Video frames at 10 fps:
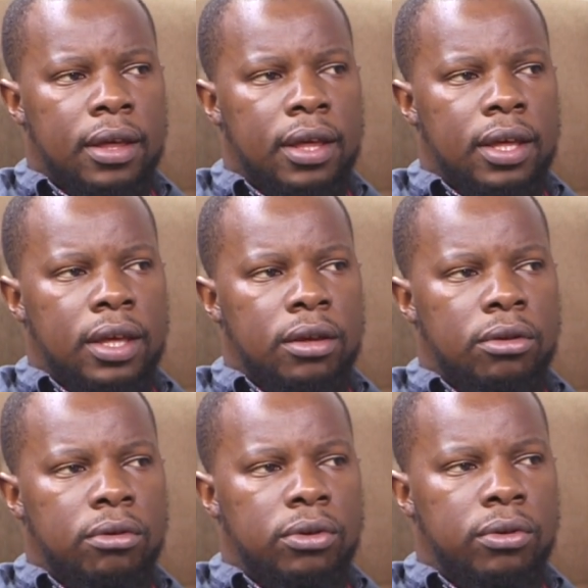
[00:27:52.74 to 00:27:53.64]

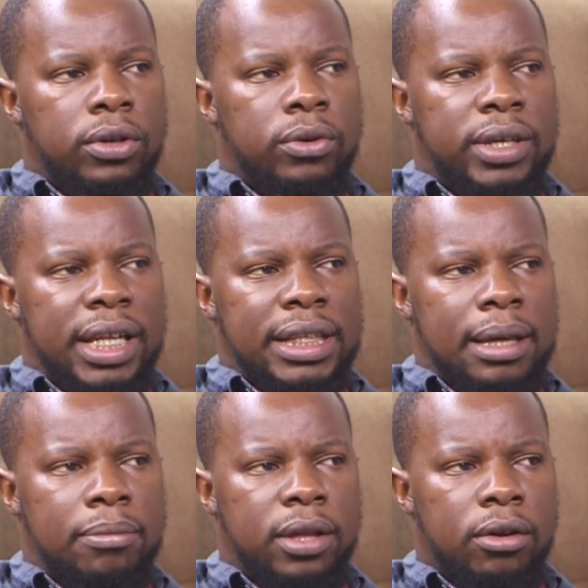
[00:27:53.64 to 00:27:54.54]
You tell
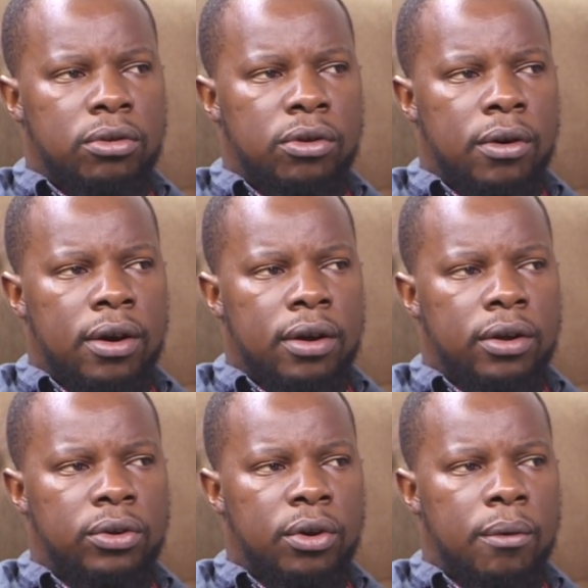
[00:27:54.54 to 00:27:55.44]
something to
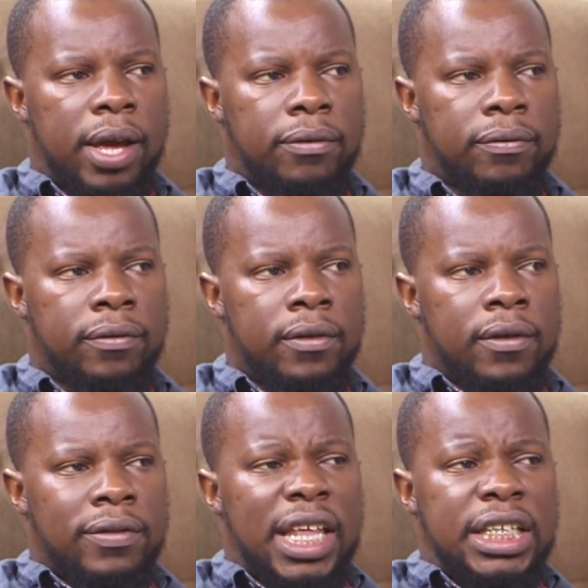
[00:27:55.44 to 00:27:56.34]
your wife
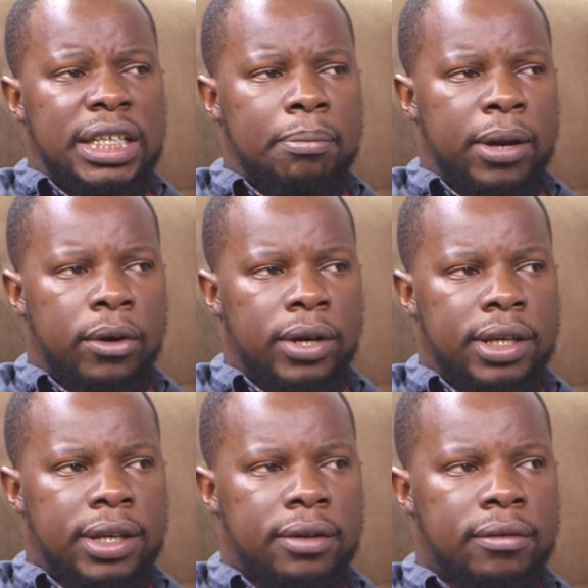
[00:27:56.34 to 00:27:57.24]
that she's a
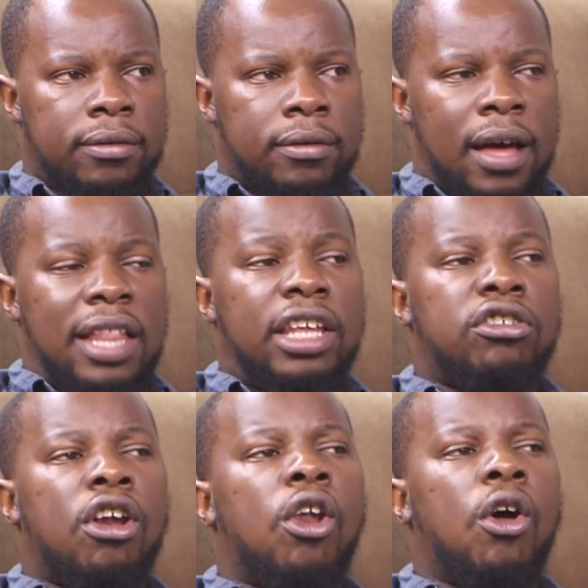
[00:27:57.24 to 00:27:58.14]
priority and
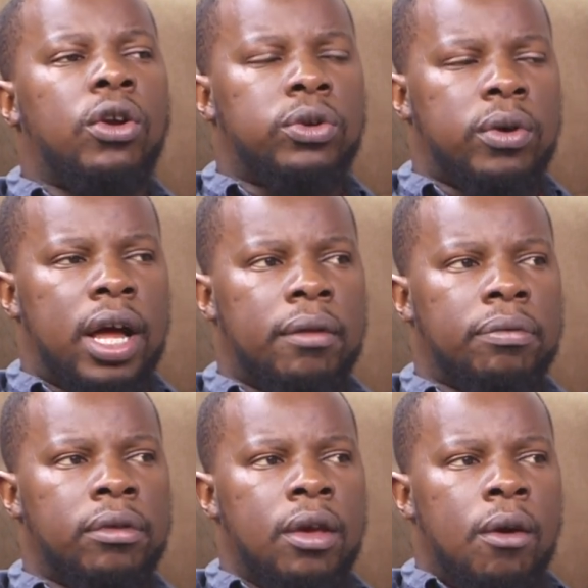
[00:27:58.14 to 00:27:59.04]
that you're loyal to her.
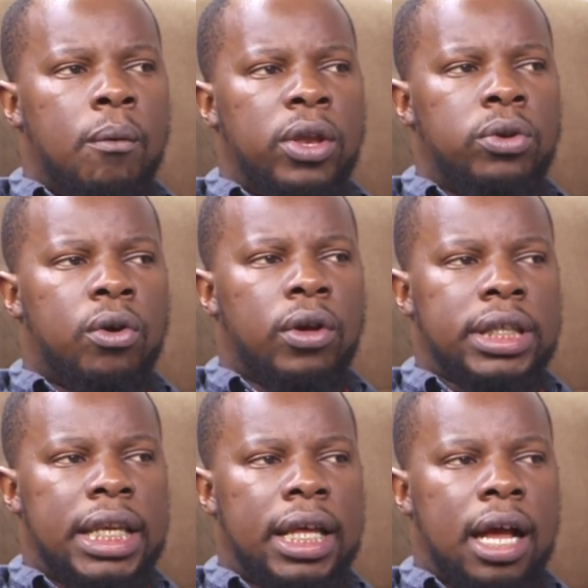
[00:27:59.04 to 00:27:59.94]
When you
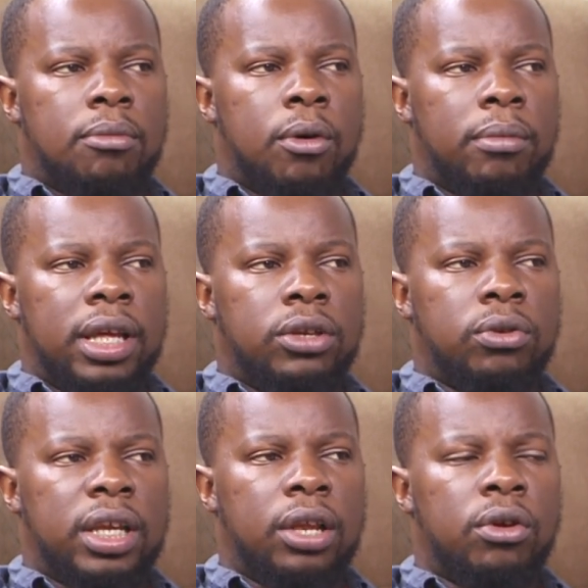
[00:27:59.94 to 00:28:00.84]
constantly come home late,
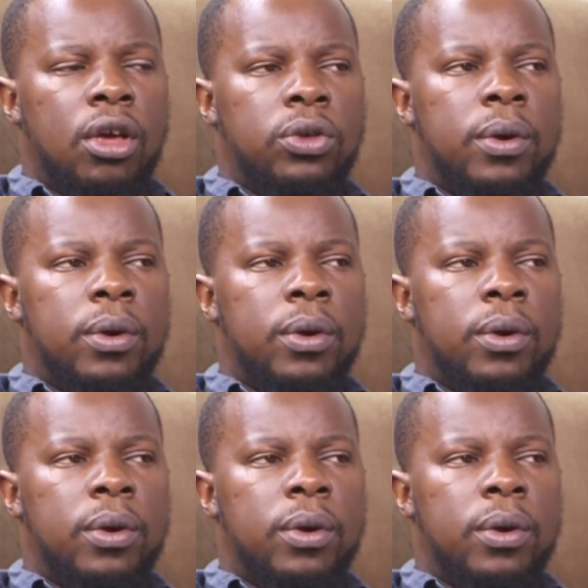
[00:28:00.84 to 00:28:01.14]
you